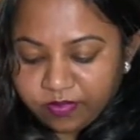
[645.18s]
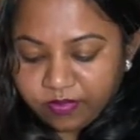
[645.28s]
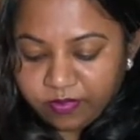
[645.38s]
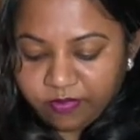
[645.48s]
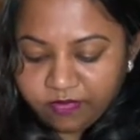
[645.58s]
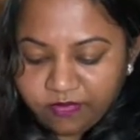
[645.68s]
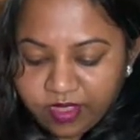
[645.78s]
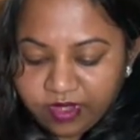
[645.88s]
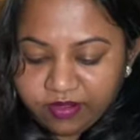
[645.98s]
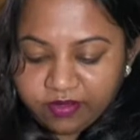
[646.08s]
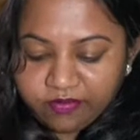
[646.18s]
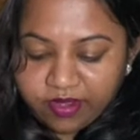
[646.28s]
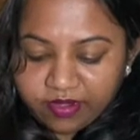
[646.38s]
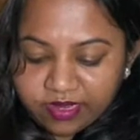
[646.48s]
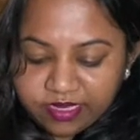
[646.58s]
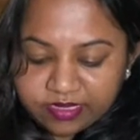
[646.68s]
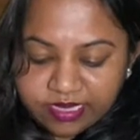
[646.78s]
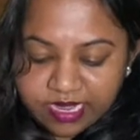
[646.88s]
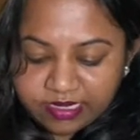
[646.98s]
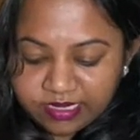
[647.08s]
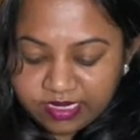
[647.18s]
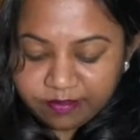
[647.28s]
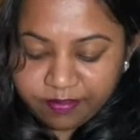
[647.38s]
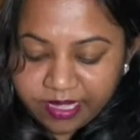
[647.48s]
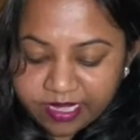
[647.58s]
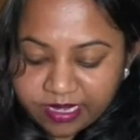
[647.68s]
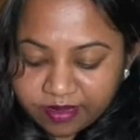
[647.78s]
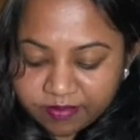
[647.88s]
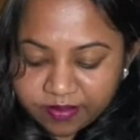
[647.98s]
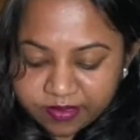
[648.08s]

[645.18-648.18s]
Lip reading: very, very tenderly pick it up.